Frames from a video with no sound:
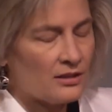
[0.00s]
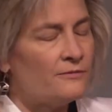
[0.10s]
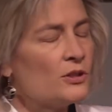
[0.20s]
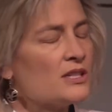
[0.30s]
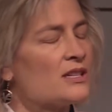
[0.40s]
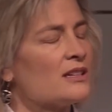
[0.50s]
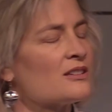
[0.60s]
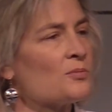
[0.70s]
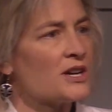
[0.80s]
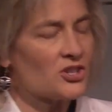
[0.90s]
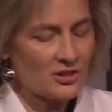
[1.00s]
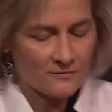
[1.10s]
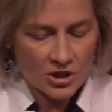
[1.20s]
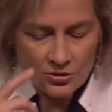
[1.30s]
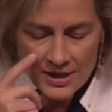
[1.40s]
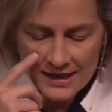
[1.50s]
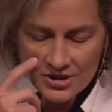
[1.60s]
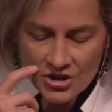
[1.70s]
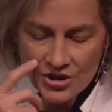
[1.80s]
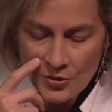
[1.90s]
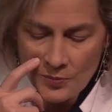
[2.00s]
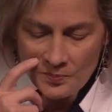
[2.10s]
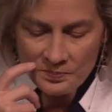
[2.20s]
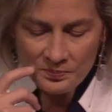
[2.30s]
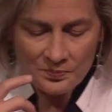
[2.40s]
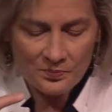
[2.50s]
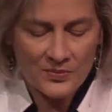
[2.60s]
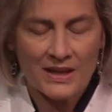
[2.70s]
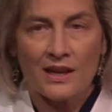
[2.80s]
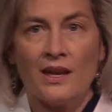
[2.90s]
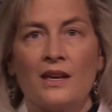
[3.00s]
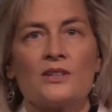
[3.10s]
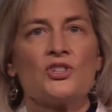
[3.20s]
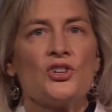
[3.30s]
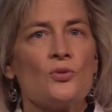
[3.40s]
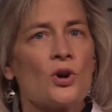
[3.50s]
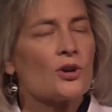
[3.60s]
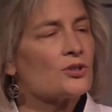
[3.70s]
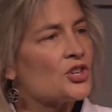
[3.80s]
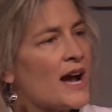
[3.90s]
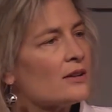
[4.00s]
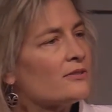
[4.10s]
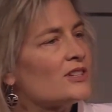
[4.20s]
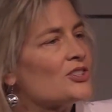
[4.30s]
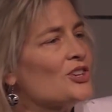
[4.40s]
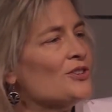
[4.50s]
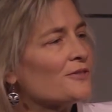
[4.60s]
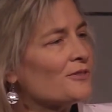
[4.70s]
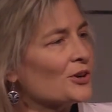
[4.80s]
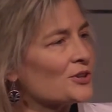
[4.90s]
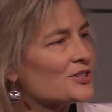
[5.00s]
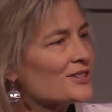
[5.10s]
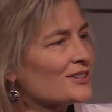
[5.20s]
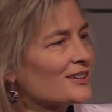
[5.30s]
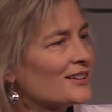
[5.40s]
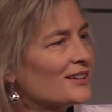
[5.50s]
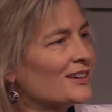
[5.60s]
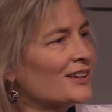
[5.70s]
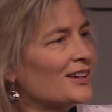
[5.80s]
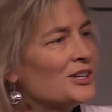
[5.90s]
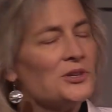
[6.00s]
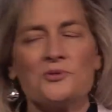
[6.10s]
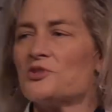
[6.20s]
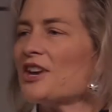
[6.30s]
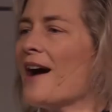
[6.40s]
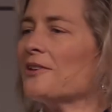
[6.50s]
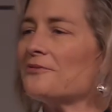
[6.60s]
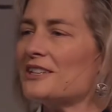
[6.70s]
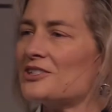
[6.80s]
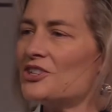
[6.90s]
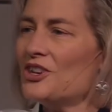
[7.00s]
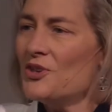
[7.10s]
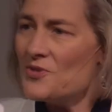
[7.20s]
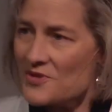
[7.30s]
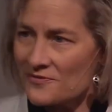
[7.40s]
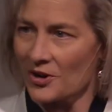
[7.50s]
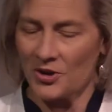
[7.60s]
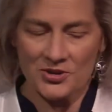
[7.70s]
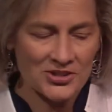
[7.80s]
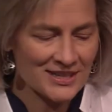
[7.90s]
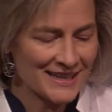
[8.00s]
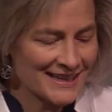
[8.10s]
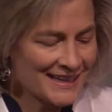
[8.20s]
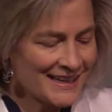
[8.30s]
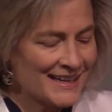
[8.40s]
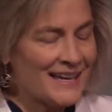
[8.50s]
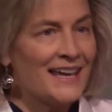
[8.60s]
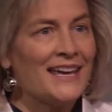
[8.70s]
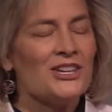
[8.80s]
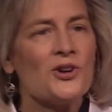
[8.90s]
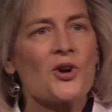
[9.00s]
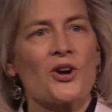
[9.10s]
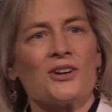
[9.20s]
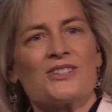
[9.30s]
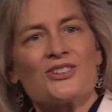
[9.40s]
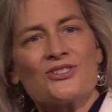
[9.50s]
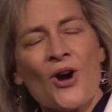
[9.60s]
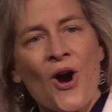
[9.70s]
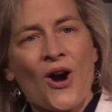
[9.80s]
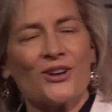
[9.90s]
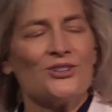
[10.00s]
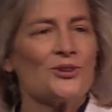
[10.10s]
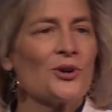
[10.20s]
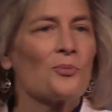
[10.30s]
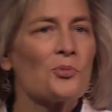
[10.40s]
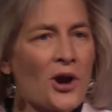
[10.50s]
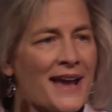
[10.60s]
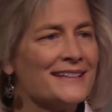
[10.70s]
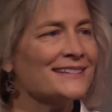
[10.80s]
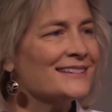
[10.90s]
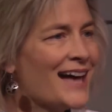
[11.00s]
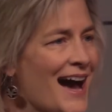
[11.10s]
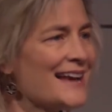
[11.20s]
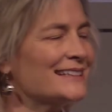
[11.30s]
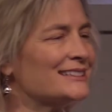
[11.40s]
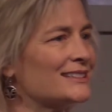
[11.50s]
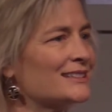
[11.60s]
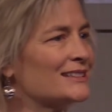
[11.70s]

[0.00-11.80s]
The fullest expression of you that is you. Because you are a child of this universe. Child of this universe. You are a star. You're a bright light.